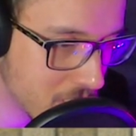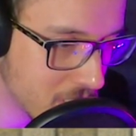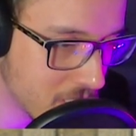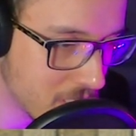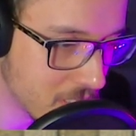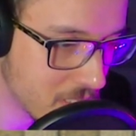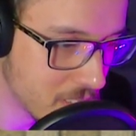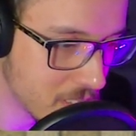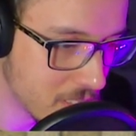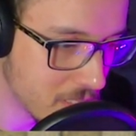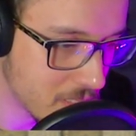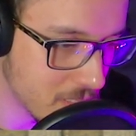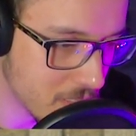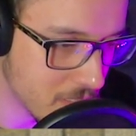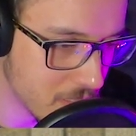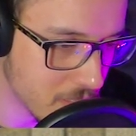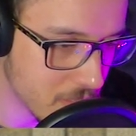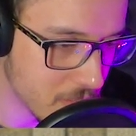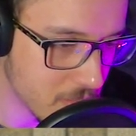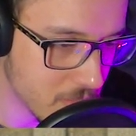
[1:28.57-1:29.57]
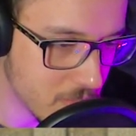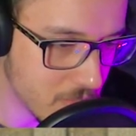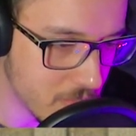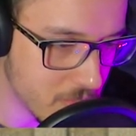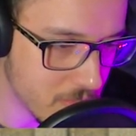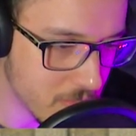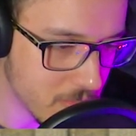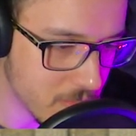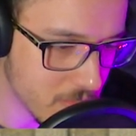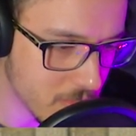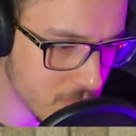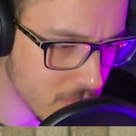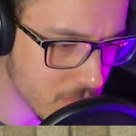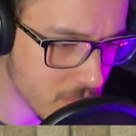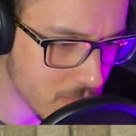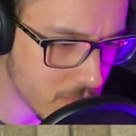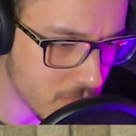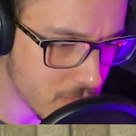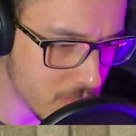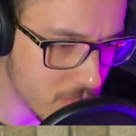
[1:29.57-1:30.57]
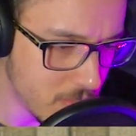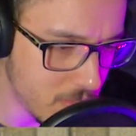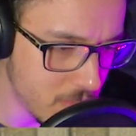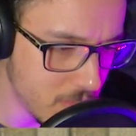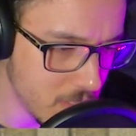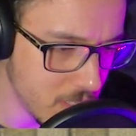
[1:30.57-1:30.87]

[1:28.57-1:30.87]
Nothing is said.